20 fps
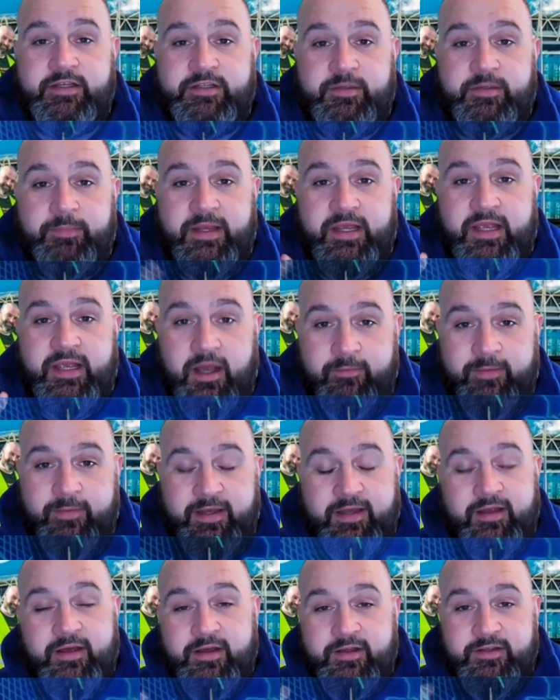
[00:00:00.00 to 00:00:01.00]
to be
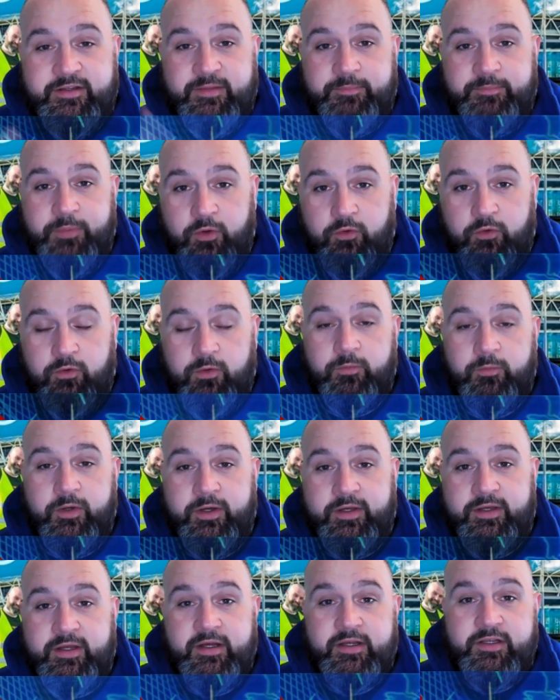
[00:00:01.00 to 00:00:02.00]
going to Boreham
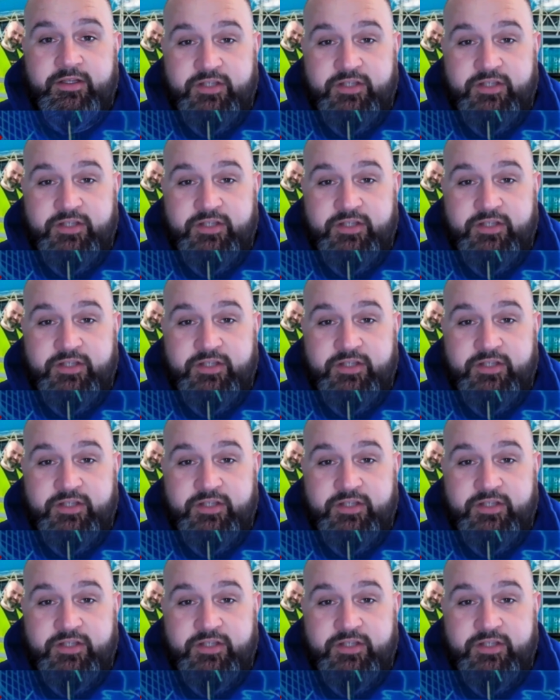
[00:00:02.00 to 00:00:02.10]
Wood,